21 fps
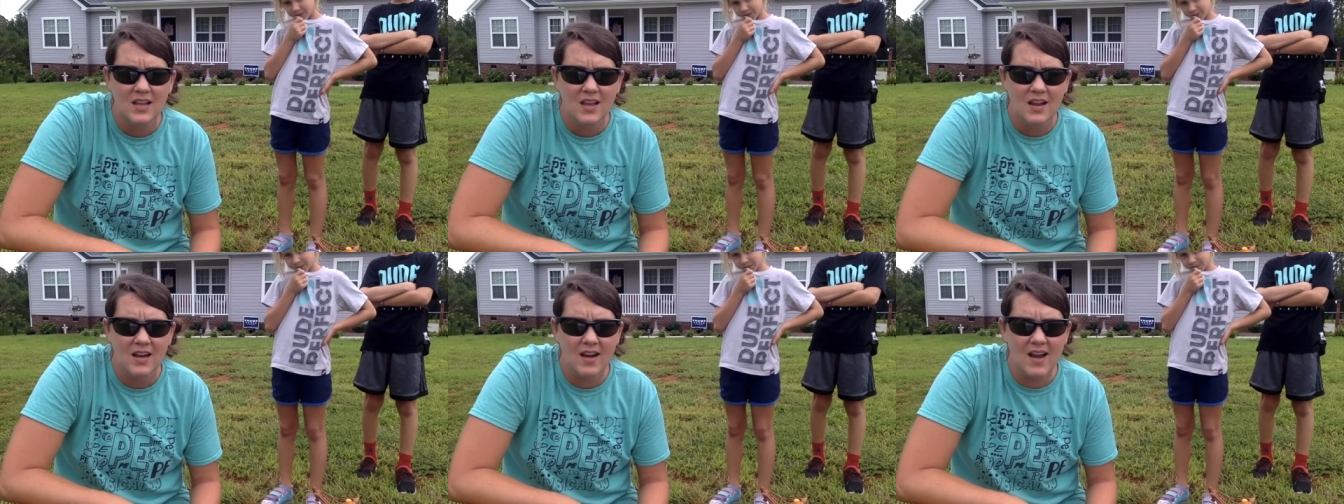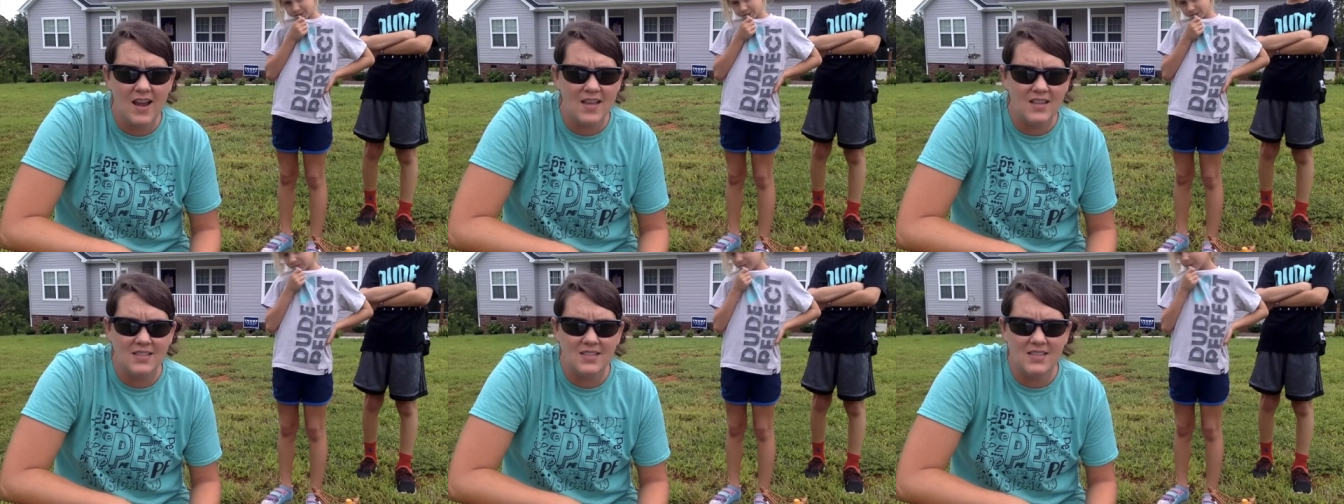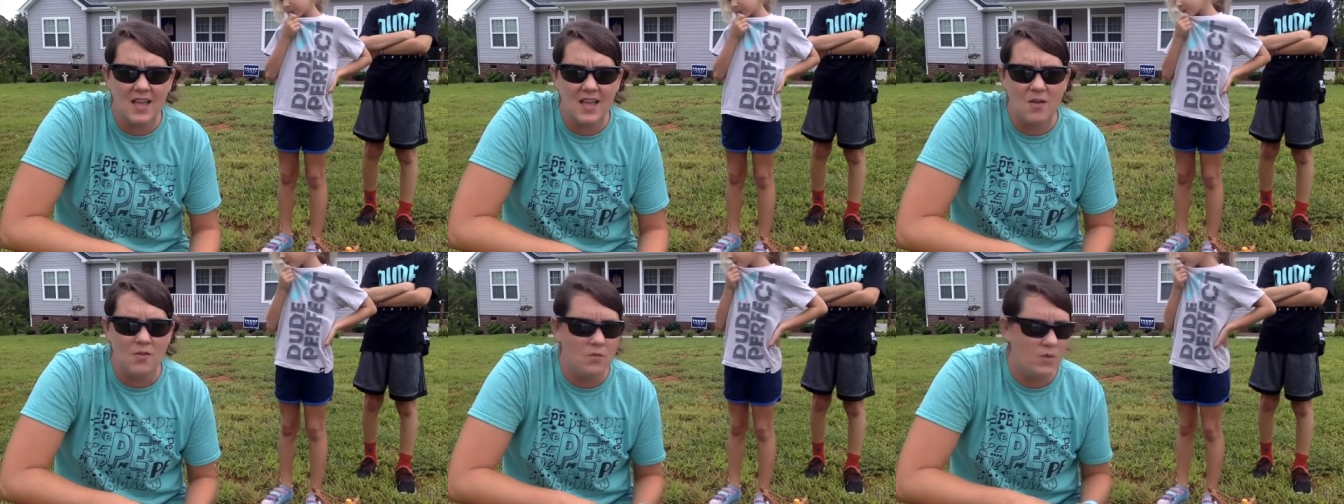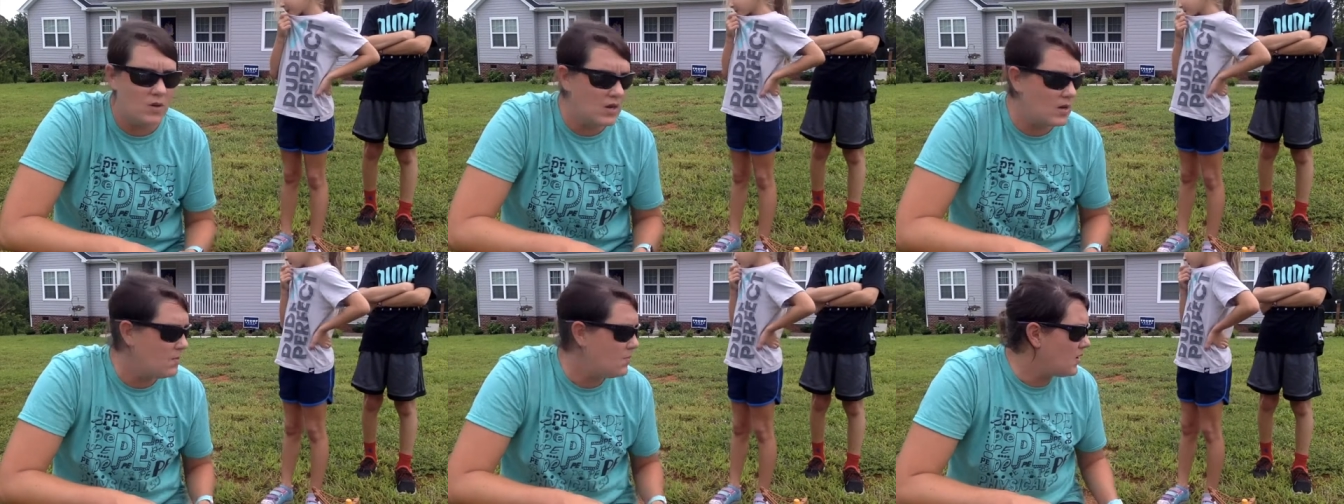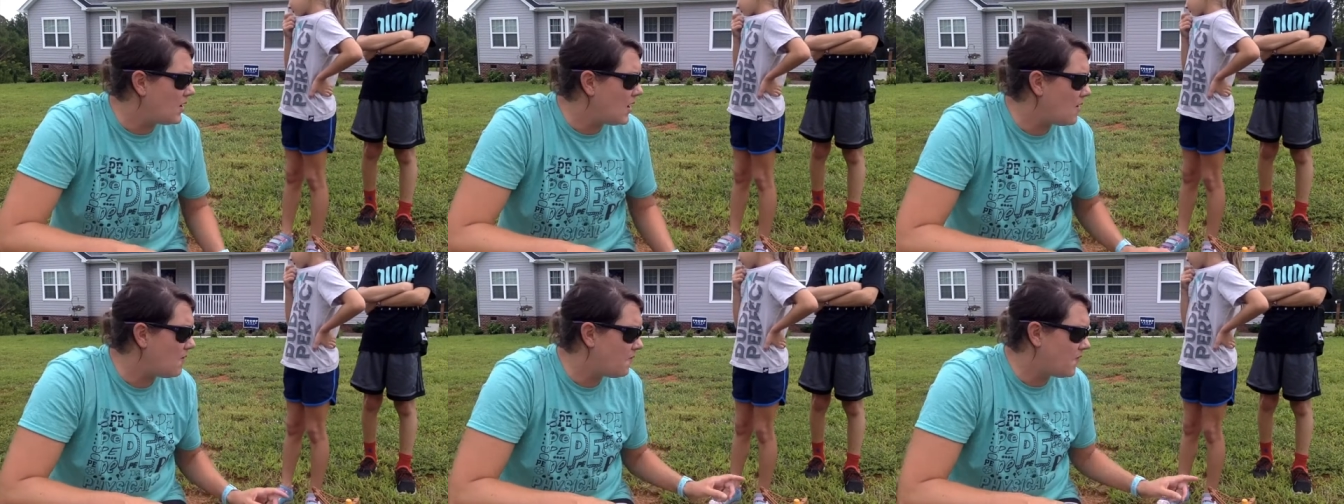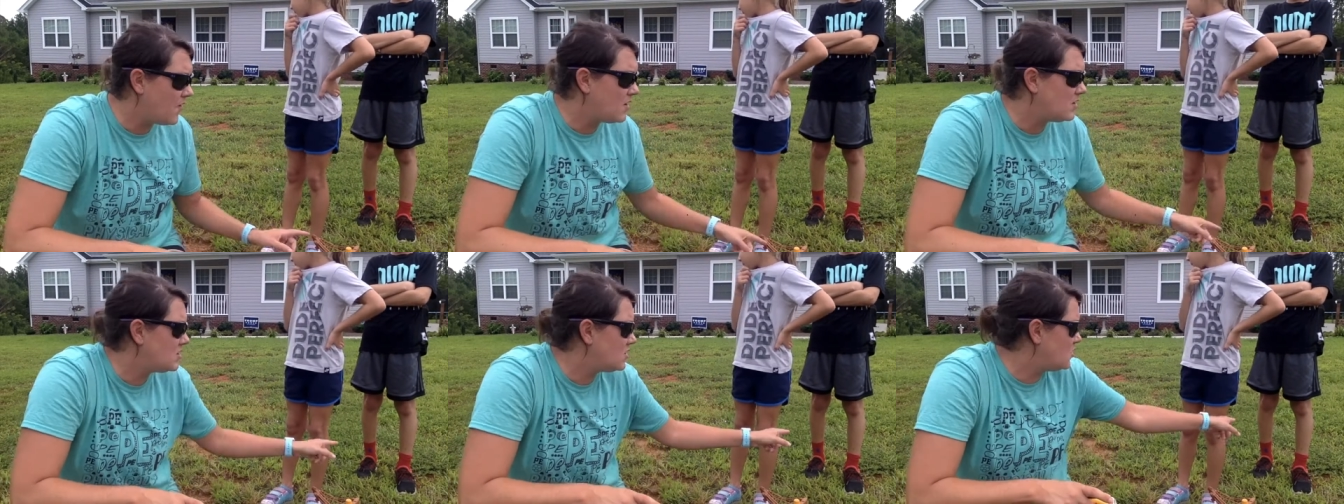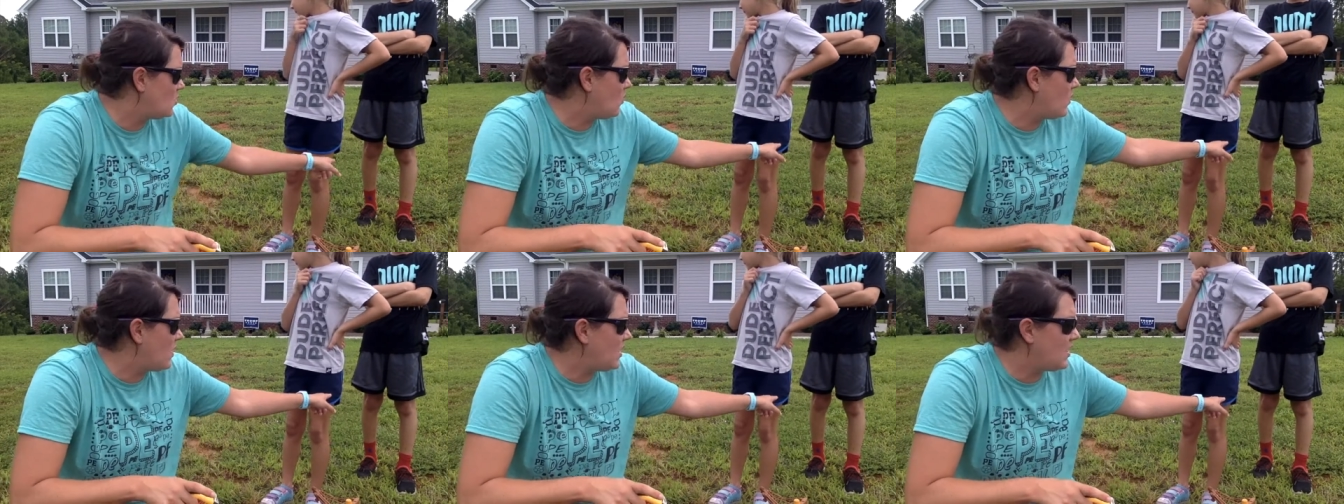Alright, so we're going to put our first
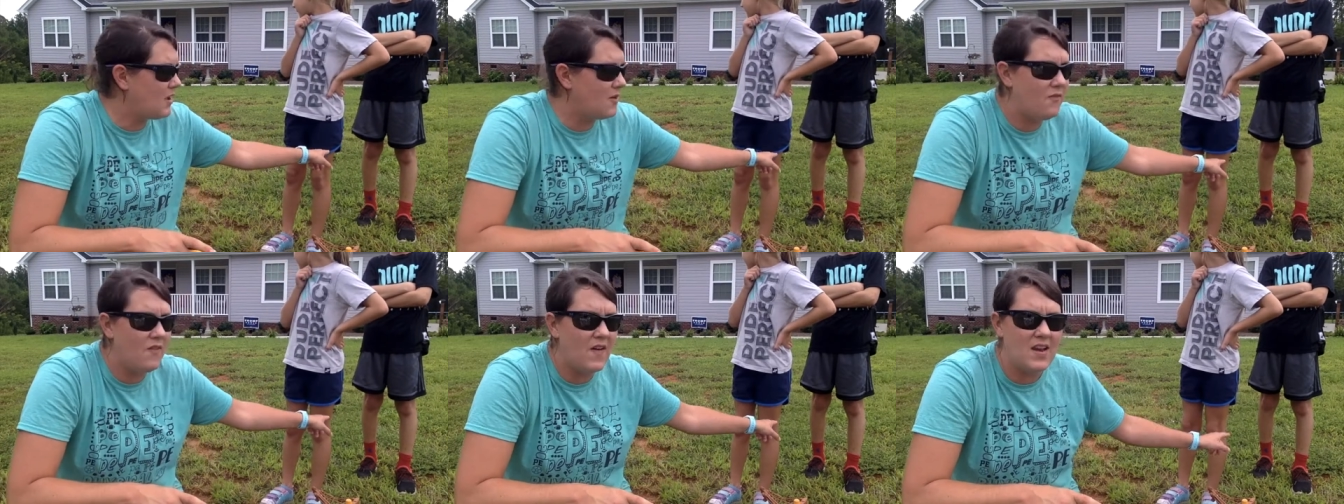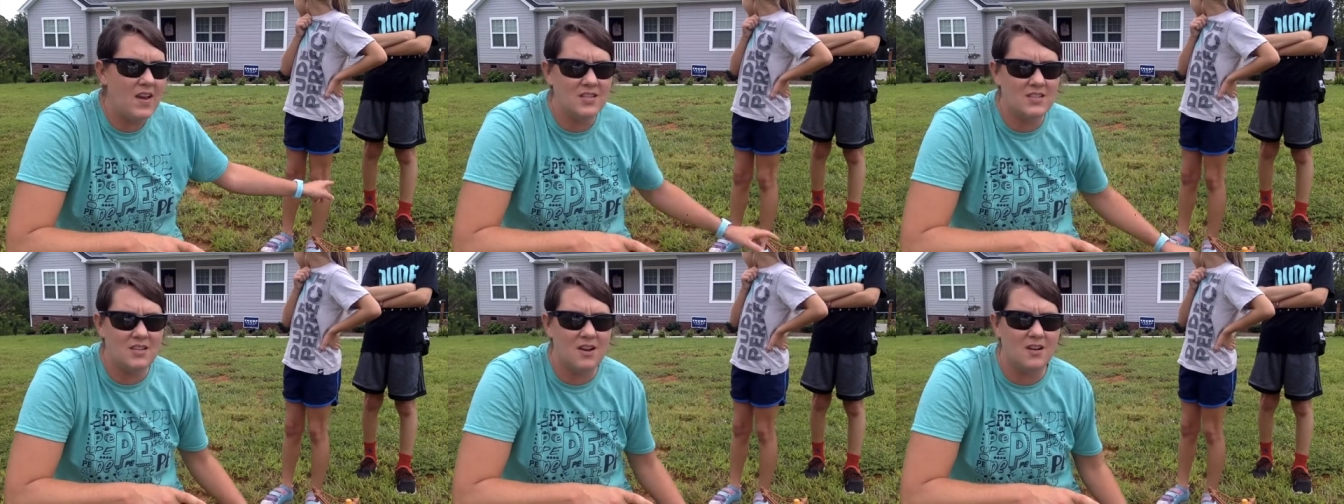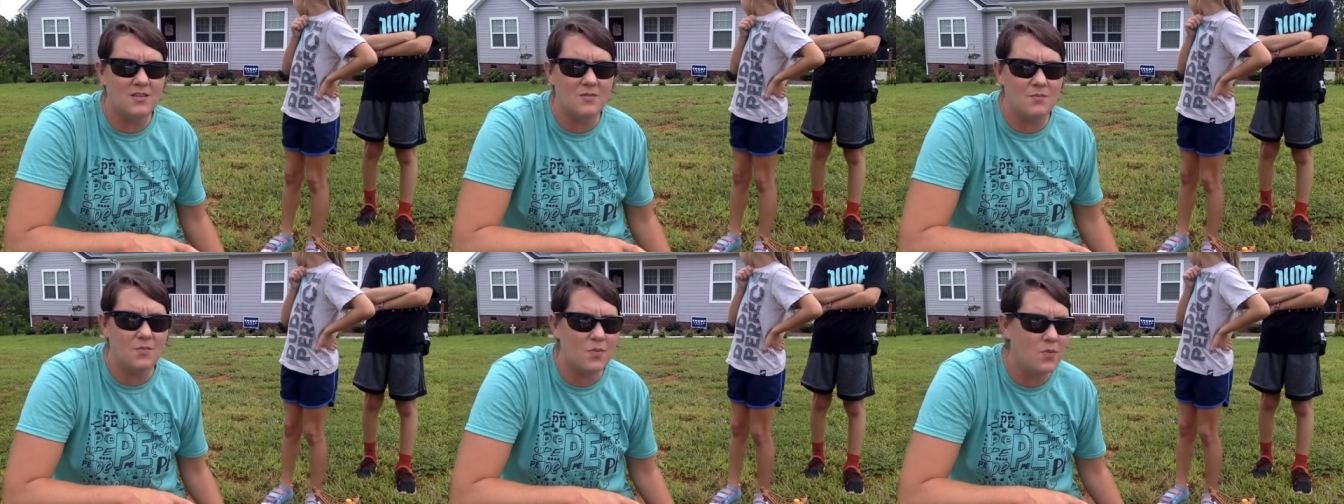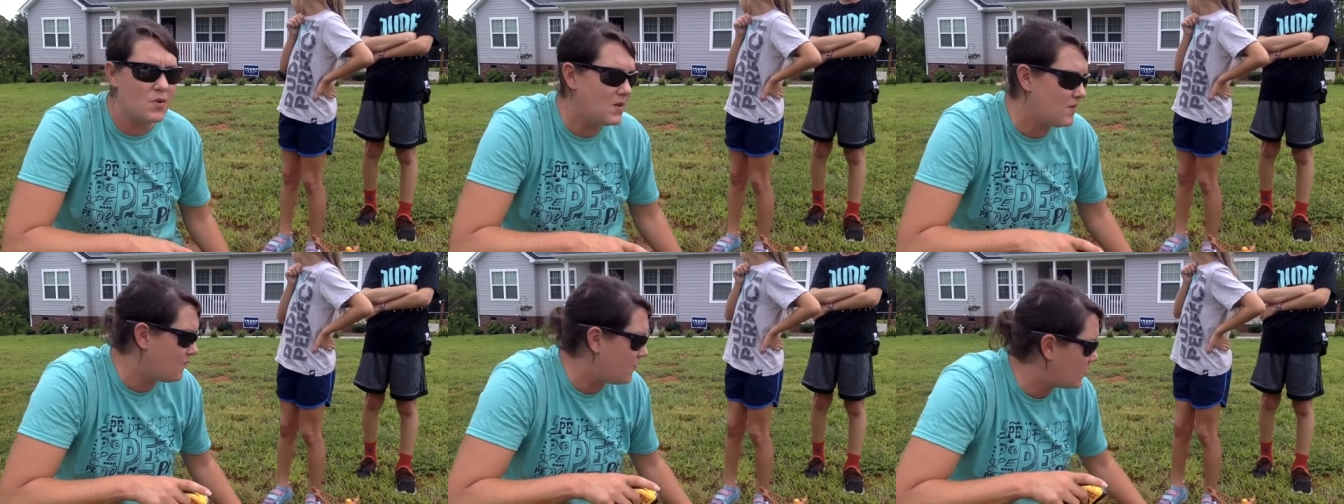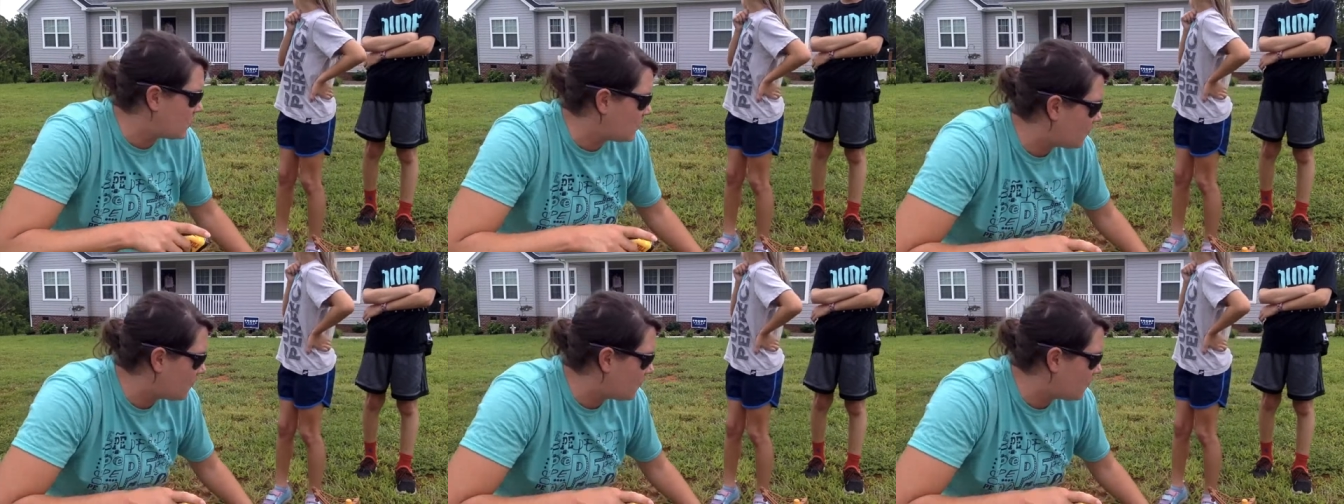toy, go find a starting point for the